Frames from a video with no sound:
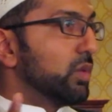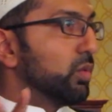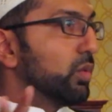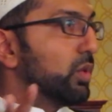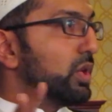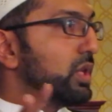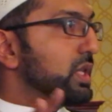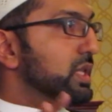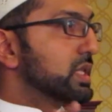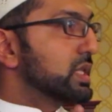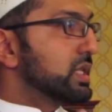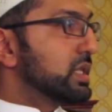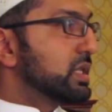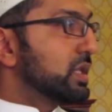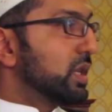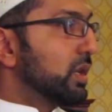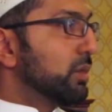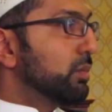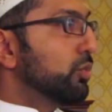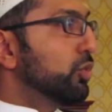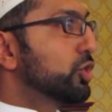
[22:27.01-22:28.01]

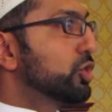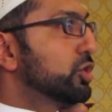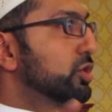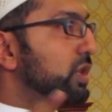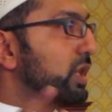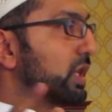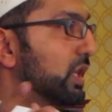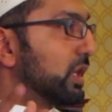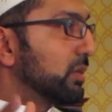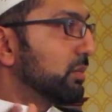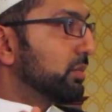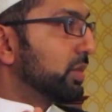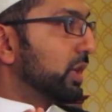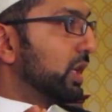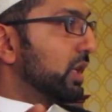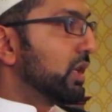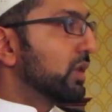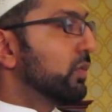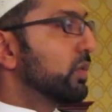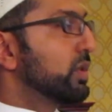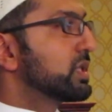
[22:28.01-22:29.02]
was a mushrik
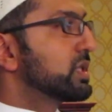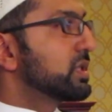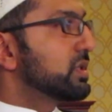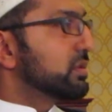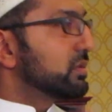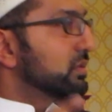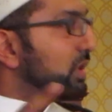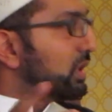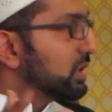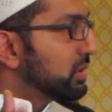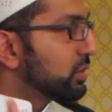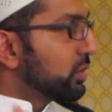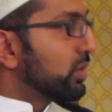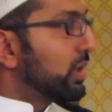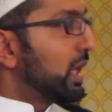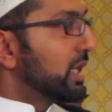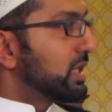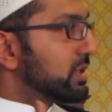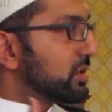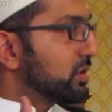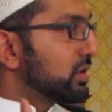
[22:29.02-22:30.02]
empire, it was
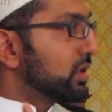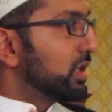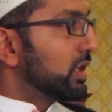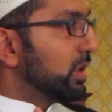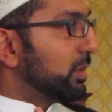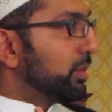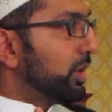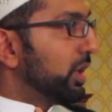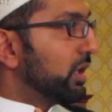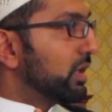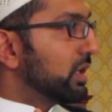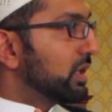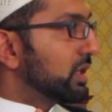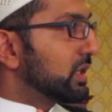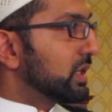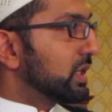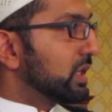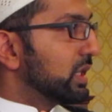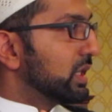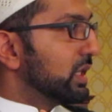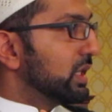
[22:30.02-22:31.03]
Zoroastrian
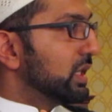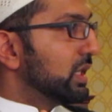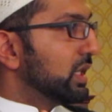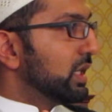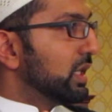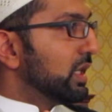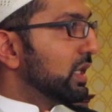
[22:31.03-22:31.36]
apparently,